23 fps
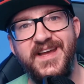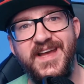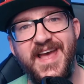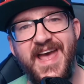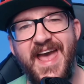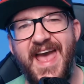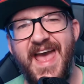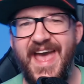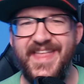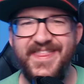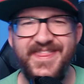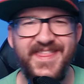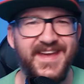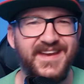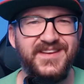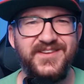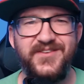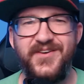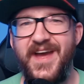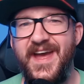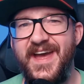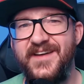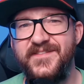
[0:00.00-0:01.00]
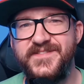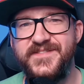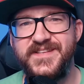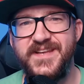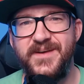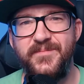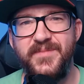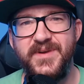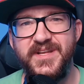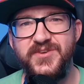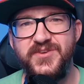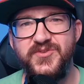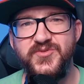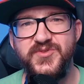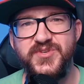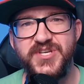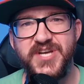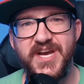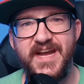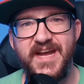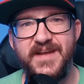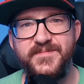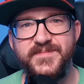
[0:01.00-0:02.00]
And then you have somebody who
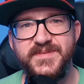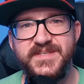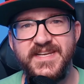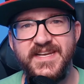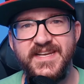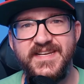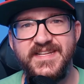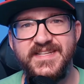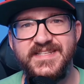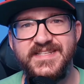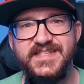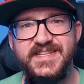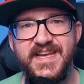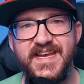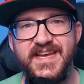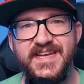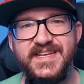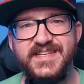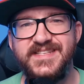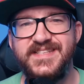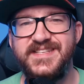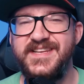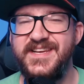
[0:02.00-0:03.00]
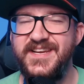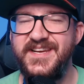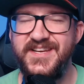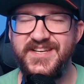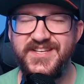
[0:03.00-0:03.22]
chimes in and says,